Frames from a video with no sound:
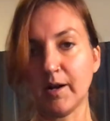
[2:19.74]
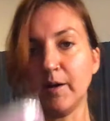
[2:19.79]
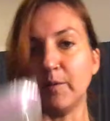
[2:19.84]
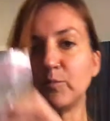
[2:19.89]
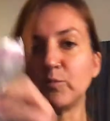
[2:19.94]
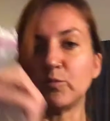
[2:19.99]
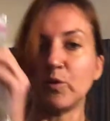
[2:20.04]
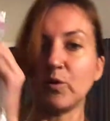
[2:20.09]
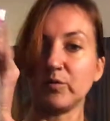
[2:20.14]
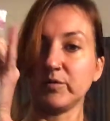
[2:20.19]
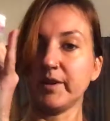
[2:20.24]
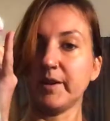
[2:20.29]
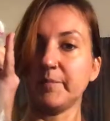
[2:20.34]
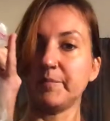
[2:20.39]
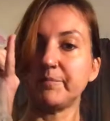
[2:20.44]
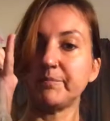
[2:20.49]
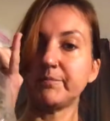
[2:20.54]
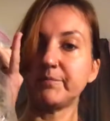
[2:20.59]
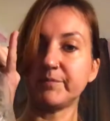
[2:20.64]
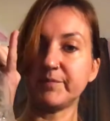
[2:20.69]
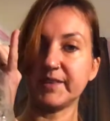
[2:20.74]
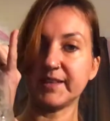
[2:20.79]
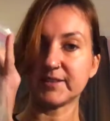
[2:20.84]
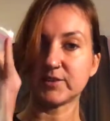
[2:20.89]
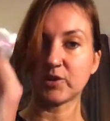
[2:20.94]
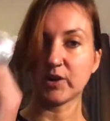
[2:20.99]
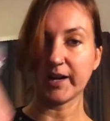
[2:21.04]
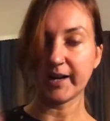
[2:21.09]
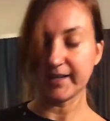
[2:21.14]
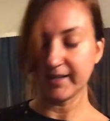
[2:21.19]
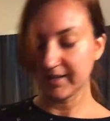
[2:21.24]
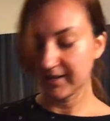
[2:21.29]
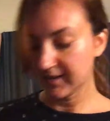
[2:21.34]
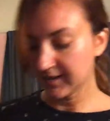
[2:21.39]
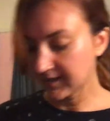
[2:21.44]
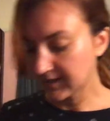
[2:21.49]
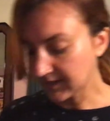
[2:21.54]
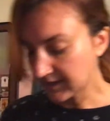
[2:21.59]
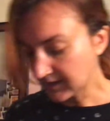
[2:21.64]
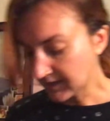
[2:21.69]
rolled up this grade.
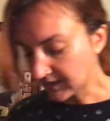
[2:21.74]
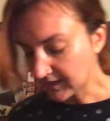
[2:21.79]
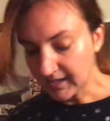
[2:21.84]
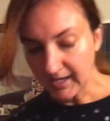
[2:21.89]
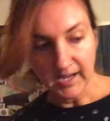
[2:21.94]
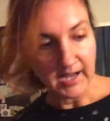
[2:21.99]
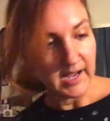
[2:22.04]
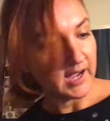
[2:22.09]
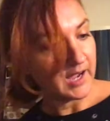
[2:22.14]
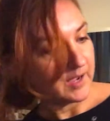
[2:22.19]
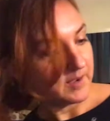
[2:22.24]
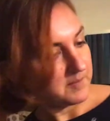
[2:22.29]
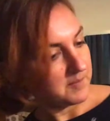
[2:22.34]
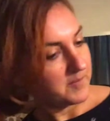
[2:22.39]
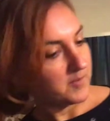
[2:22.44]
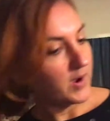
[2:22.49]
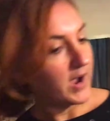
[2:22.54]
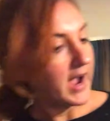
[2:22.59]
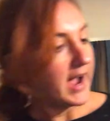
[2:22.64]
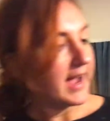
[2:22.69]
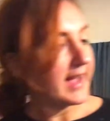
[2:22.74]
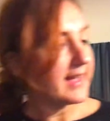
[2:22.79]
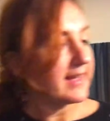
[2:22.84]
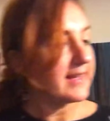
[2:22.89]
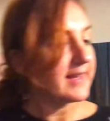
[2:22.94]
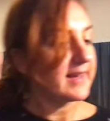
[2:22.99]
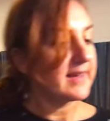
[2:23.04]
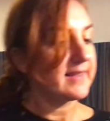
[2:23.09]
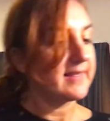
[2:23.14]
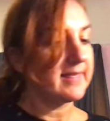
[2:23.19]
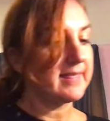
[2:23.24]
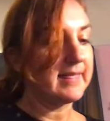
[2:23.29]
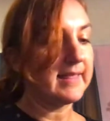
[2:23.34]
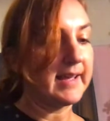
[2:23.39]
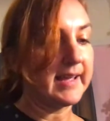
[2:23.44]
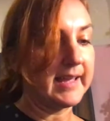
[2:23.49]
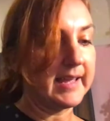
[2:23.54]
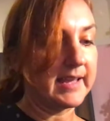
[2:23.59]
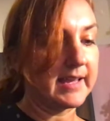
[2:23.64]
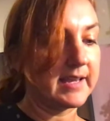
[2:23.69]
I
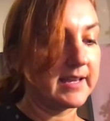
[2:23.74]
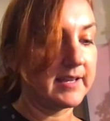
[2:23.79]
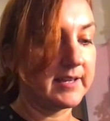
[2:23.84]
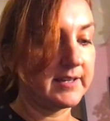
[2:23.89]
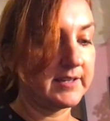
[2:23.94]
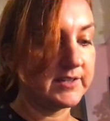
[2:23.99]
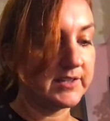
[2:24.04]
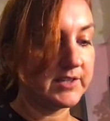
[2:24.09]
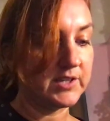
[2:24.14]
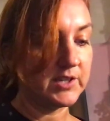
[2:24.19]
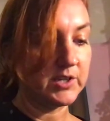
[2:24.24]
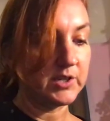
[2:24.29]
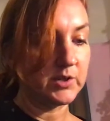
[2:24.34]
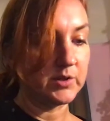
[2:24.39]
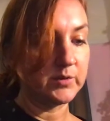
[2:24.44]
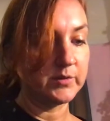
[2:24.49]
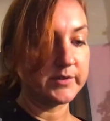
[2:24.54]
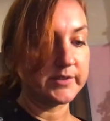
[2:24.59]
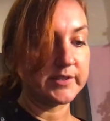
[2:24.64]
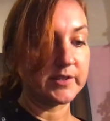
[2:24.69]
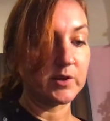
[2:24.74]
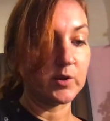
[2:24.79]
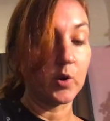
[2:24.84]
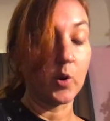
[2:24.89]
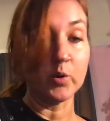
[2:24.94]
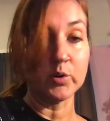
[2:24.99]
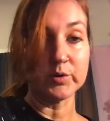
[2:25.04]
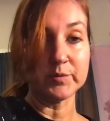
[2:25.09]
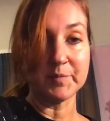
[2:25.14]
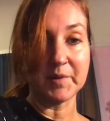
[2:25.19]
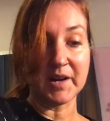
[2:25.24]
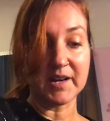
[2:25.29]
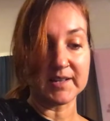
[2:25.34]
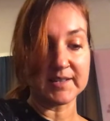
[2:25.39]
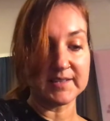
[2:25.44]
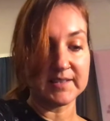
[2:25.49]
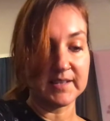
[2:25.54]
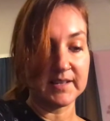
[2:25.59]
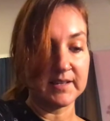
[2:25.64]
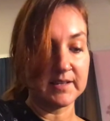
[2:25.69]
like to use the gold
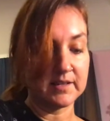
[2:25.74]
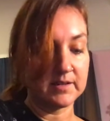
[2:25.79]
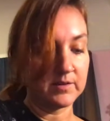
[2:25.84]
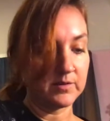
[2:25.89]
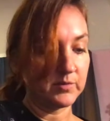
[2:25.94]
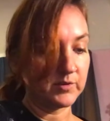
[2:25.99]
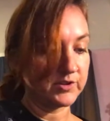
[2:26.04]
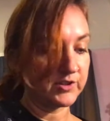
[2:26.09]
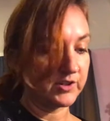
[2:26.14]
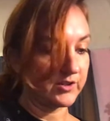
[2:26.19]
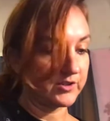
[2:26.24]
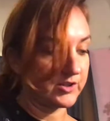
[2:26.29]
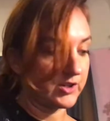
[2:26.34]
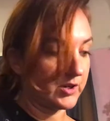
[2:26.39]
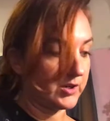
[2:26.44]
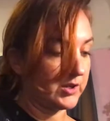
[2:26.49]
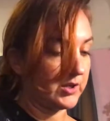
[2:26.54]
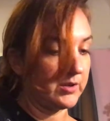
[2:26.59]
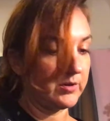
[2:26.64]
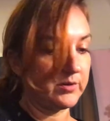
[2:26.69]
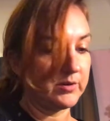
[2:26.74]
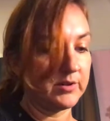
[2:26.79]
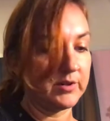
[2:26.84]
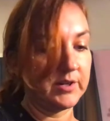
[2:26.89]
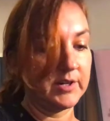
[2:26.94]
Moxa, which I'll show you.